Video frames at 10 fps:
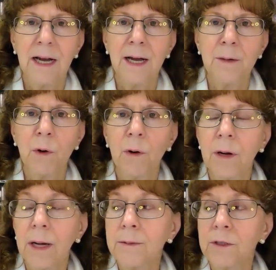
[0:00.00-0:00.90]
Um, or
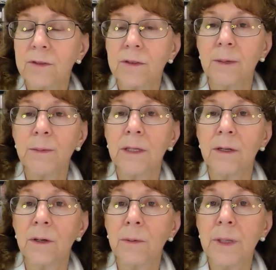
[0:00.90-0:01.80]
I'm just, I'm in a
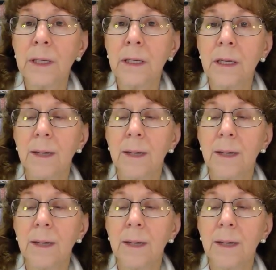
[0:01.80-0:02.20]
hurry.